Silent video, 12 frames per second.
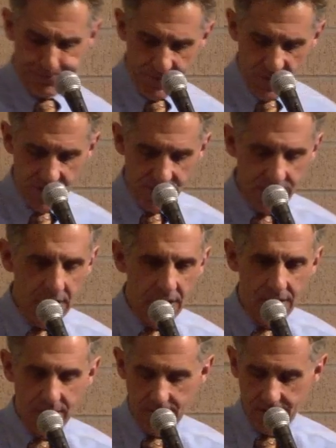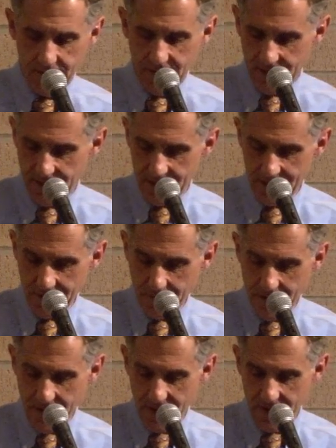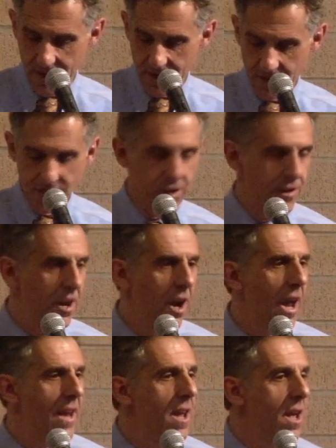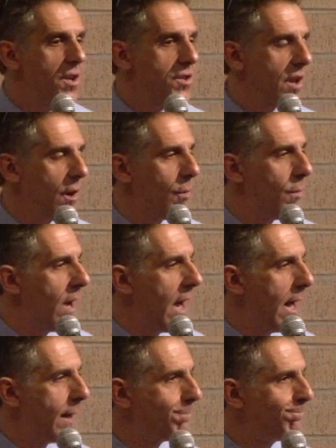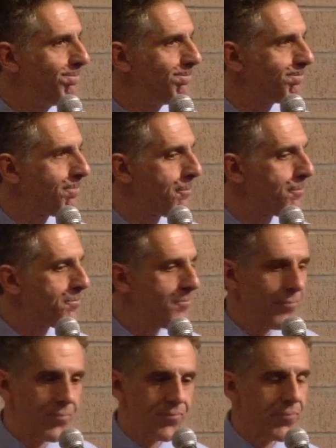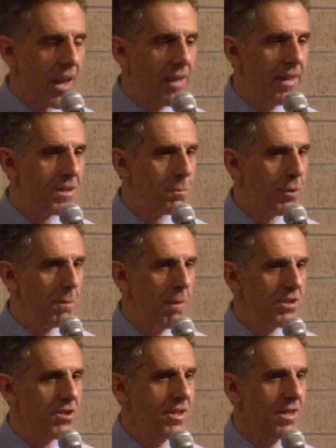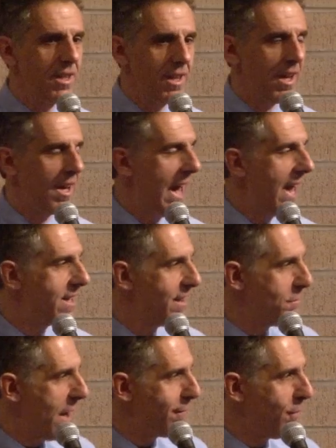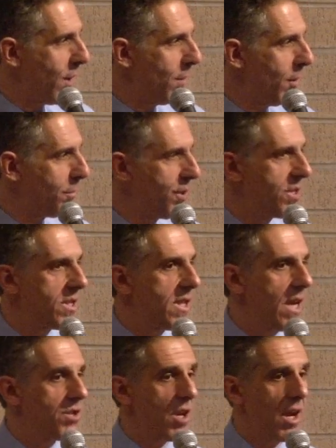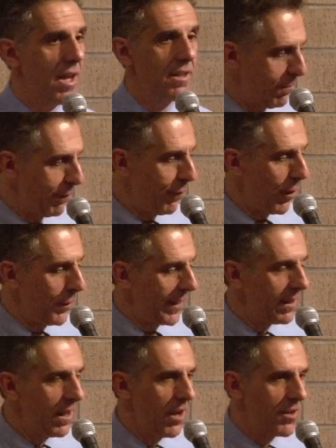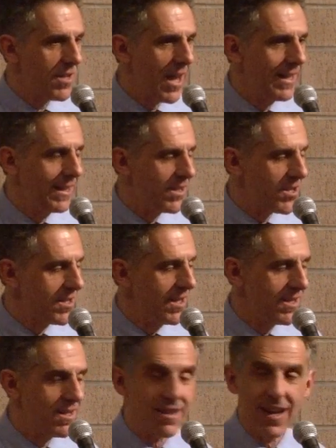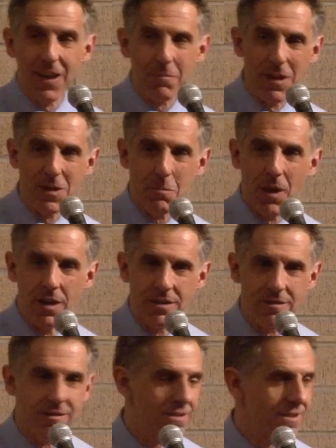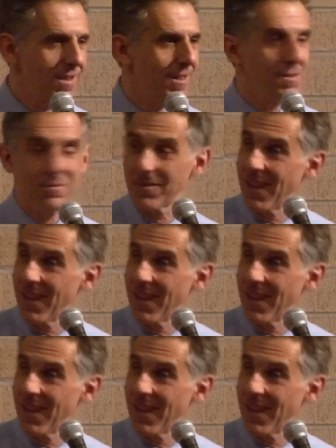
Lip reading: So I think good. All right, so that's pretty much the end of my formal presentation. And before we close, I just need to thank my sponsors here.